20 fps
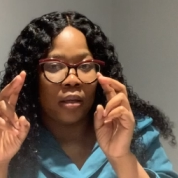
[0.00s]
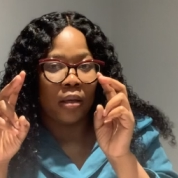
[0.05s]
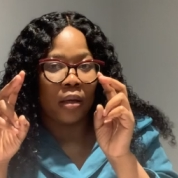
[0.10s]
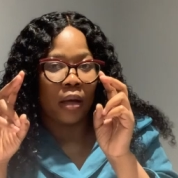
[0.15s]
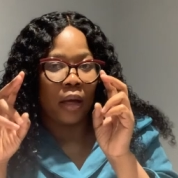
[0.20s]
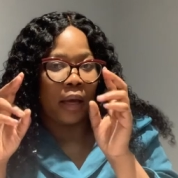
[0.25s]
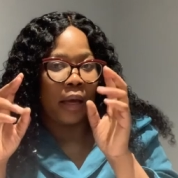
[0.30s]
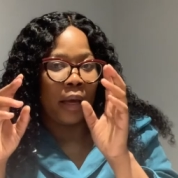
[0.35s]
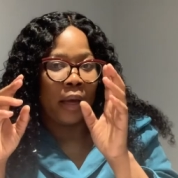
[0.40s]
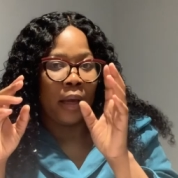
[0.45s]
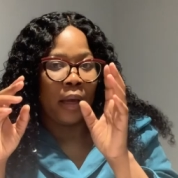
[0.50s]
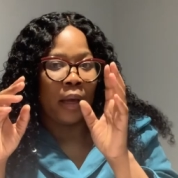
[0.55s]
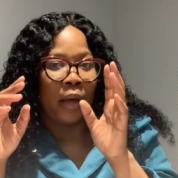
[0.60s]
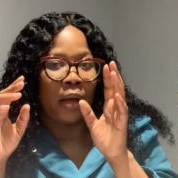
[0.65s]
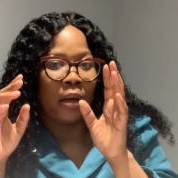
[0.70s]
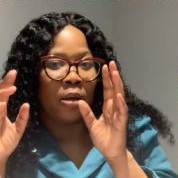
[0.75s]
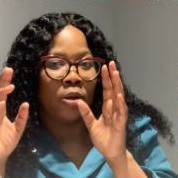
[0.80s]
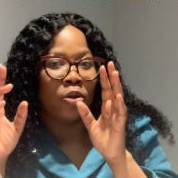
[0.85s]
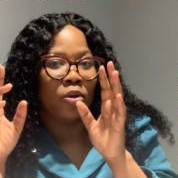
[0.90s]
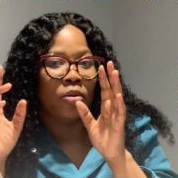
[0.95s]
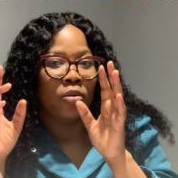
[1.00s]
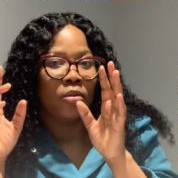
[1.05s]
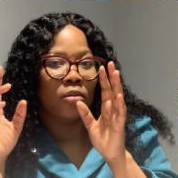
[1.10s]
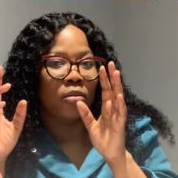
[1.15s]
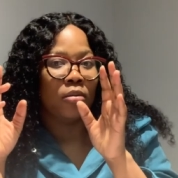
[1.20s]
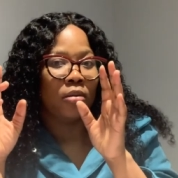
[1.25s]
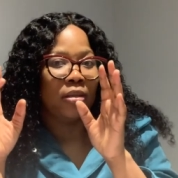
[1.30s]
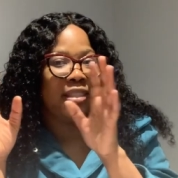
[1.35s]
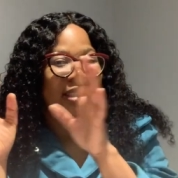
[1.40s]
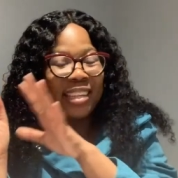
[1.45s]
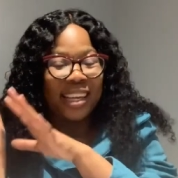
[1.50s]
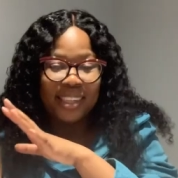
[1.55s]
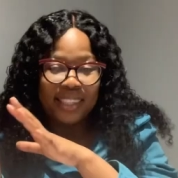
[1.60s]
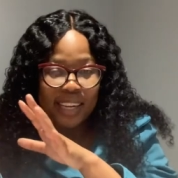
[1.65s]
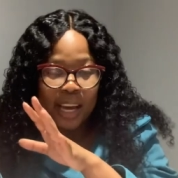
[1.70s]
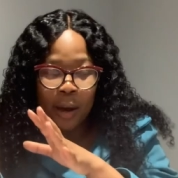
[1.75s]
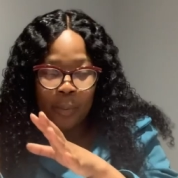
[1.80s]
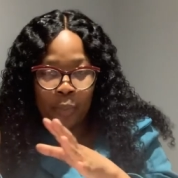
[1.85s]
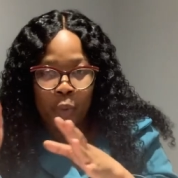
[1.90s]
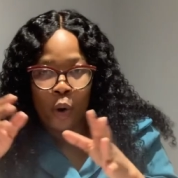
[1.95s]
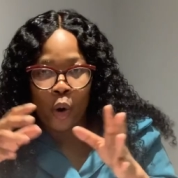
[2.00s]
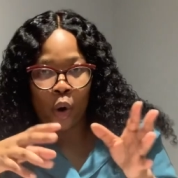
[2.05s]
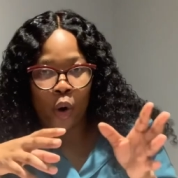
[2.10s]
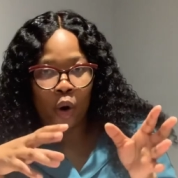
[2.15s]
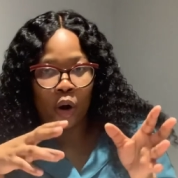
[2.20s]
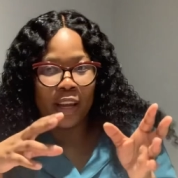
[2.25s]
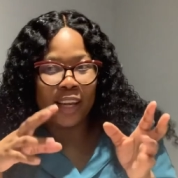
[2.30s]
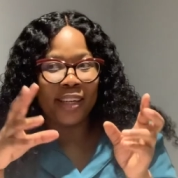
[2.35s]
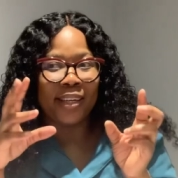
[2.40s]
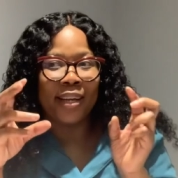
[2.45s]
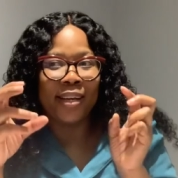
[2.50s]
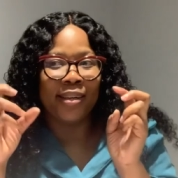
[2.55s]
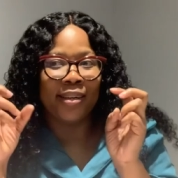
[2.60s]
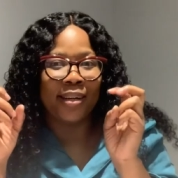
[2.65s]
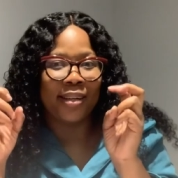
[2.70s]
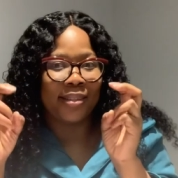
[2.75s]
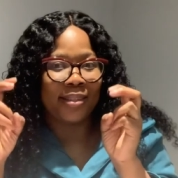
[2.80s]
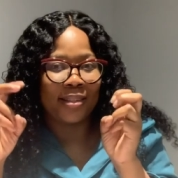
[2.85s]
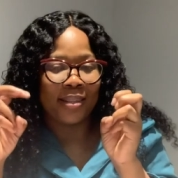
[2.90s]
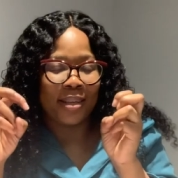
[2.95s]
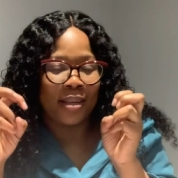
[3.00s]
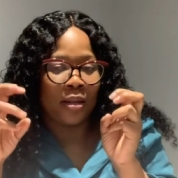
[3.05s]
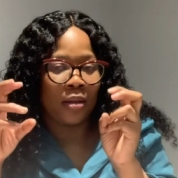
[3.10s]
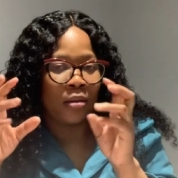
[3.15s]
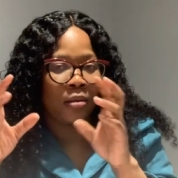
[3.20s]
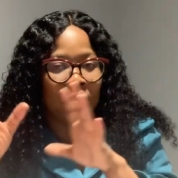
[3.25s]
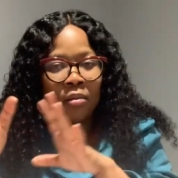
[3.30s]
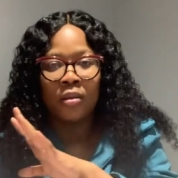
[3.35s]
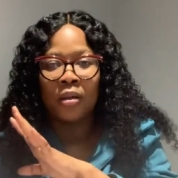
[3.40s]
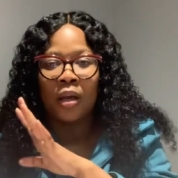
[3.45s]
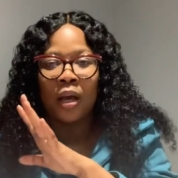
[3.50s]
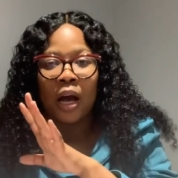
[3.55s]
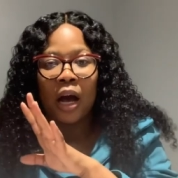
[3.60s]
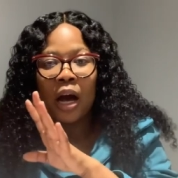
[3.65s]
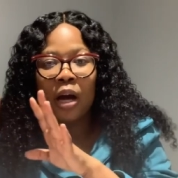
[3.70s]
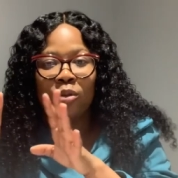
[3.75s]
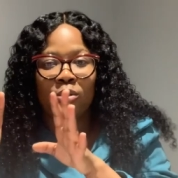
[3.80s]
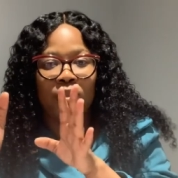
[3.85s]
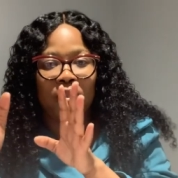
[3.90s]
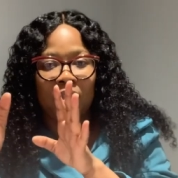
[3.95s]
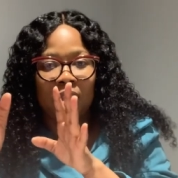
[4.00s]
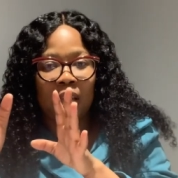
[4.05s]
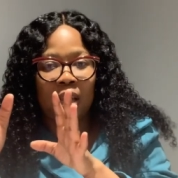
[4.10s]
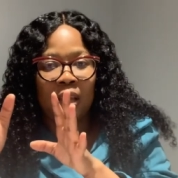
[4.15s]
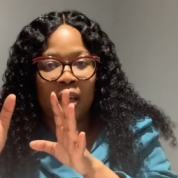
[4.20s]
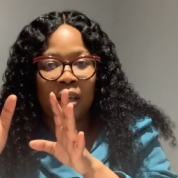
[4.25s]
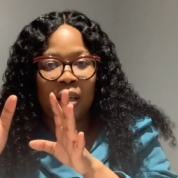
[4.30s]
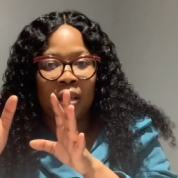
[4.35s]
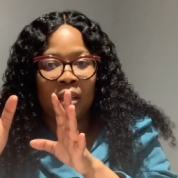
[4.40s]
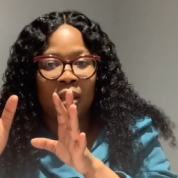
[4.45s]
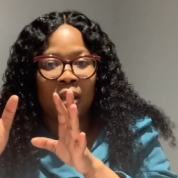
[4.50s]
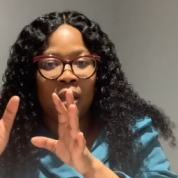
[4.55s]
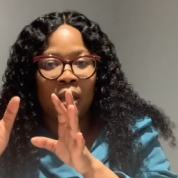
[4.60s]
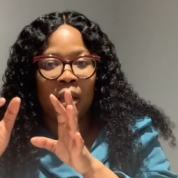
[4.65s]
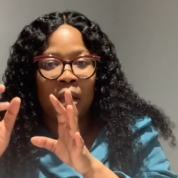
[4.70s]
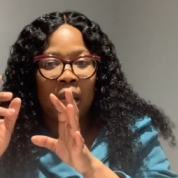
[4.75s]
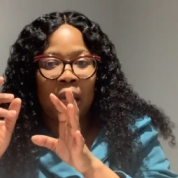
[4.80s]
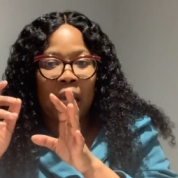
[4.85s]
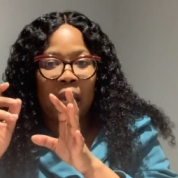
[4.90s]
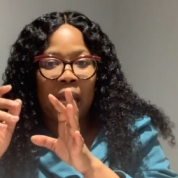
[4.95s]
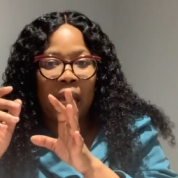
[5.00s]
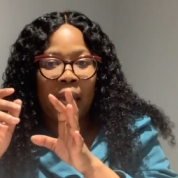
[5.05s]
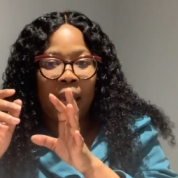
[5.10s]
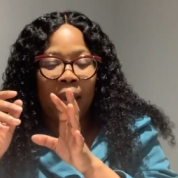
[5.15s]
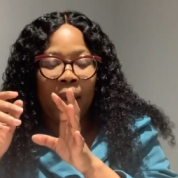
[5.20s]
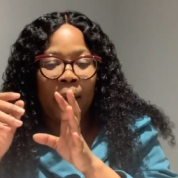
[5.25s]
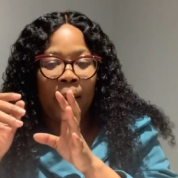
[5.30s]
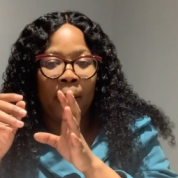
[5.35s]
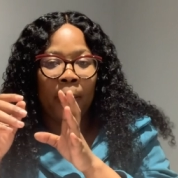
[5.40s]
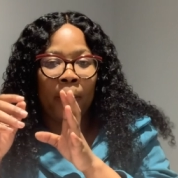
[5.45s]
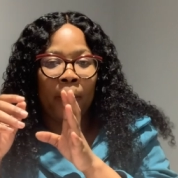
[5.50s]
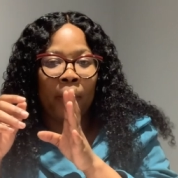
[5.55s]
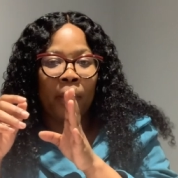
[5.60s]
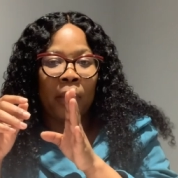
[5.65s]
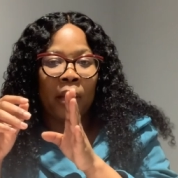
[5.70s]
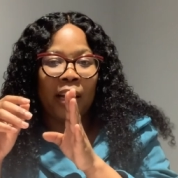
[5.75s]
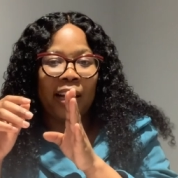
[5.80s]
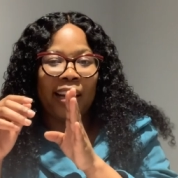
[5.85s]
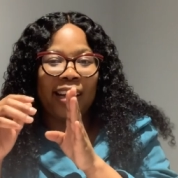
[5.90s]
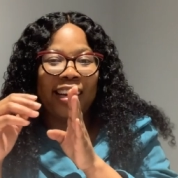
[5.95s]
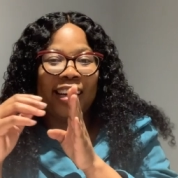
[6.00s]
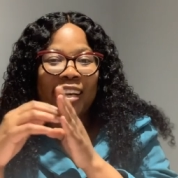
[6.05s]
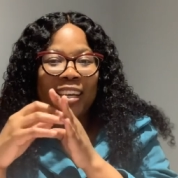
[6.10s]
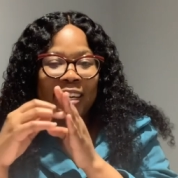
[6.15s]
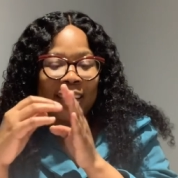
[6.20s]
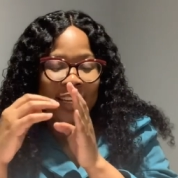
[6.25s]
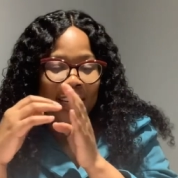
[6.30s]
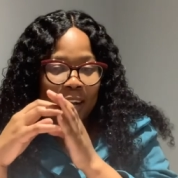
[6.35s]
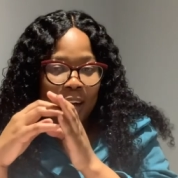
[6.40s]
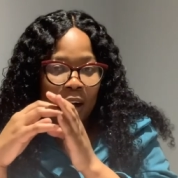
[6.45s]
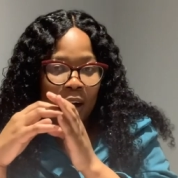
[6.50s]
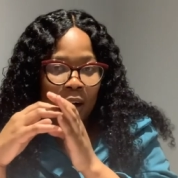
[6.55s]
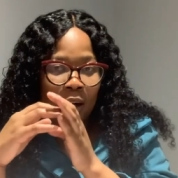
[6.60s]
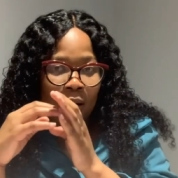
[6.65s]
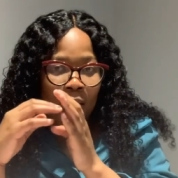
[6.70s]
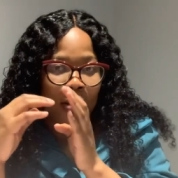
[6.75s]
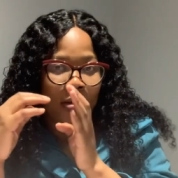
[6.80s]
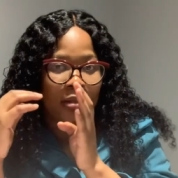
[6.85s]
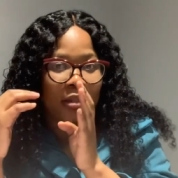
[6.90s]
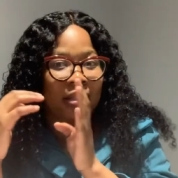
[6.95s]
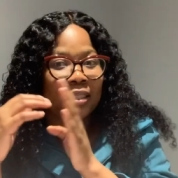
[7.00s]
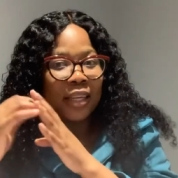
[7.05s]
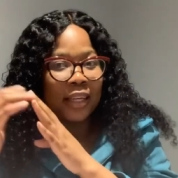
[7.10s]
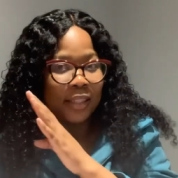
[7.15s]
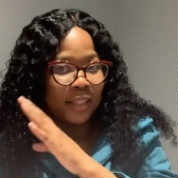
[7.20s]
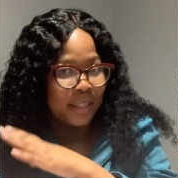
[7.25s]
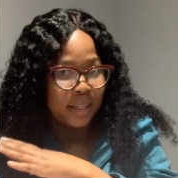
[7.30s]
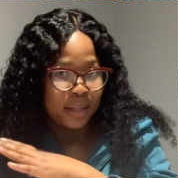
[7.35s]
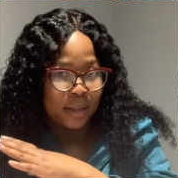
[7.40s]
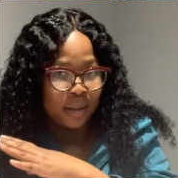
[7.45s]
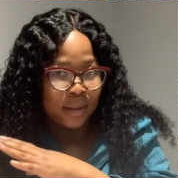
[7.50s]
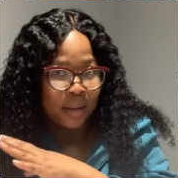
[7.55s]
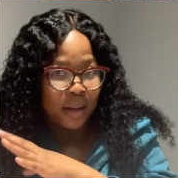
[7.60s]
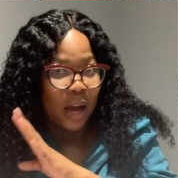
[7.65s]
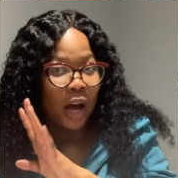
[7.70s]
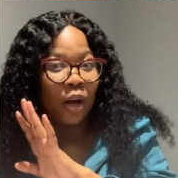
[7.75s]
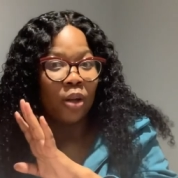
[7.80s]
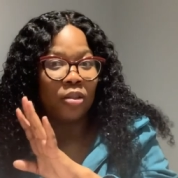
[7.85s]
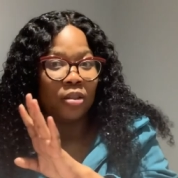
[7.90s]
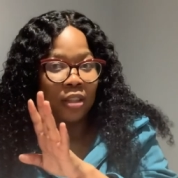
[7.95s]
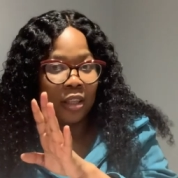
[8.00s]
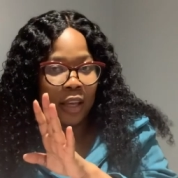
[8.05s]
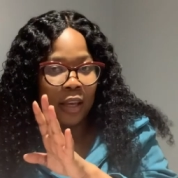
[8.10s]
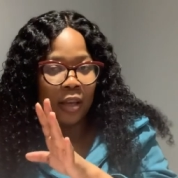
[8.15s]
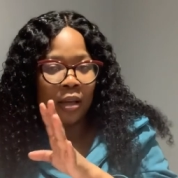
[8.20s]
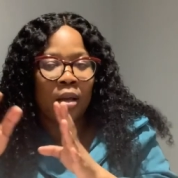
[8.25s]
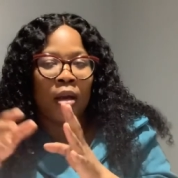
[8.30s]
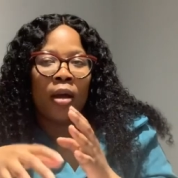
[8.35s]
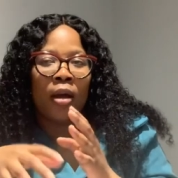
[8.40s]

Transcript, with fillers: uh, setup or in a nursing, I would say, um, clinical setting, I would say